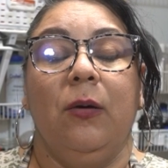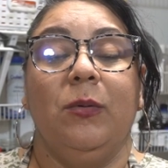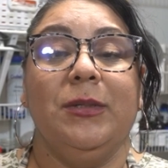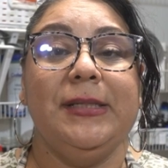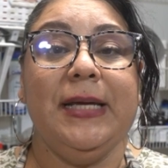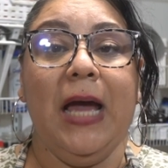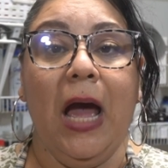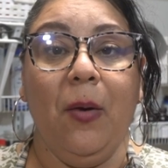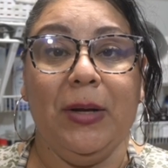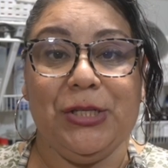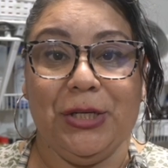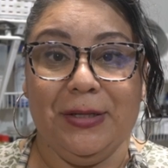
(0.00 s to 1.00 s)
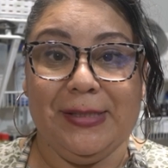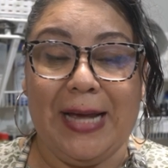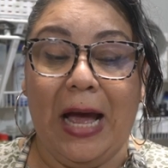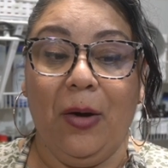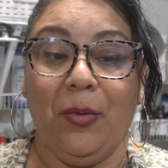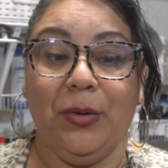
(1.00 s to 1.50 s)
we'll see how it turns
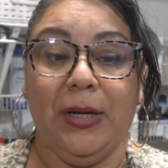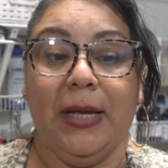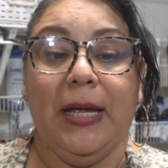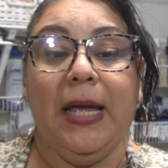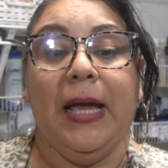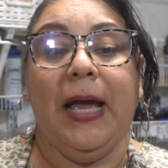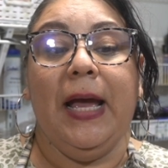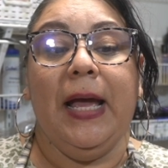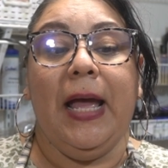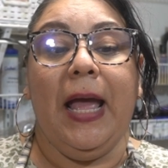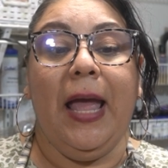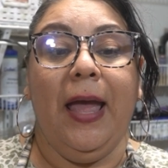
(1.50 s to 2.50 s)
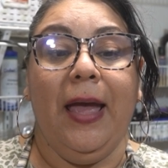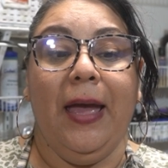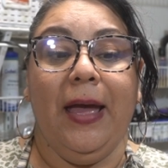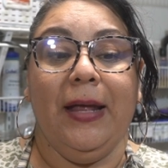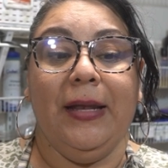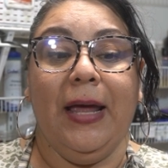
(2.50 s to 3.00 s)
out,
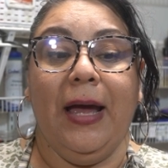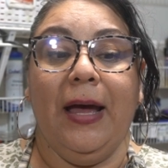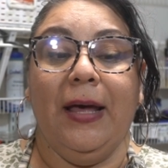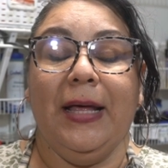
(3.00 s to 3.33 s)
and